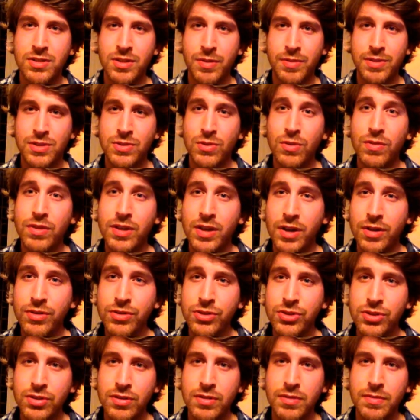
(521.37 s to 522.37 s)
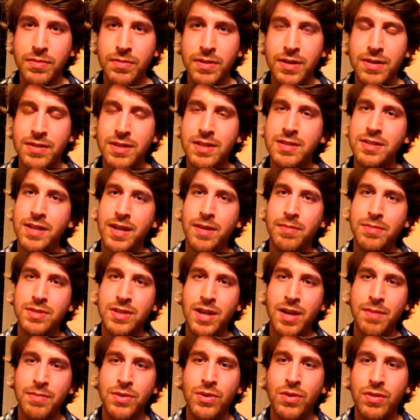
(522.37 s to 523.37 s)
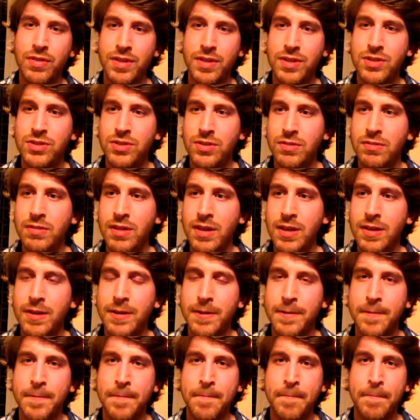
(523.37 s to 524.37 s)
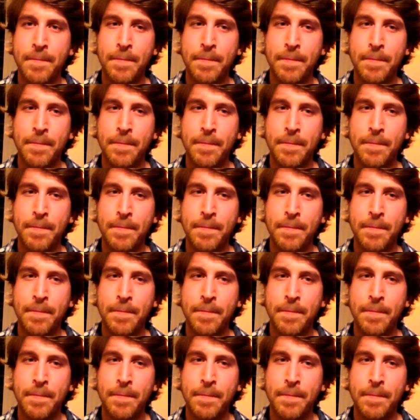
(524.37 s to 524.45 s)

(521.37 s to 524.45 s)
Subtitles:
So it's all the ocean, but at the same time you're this unique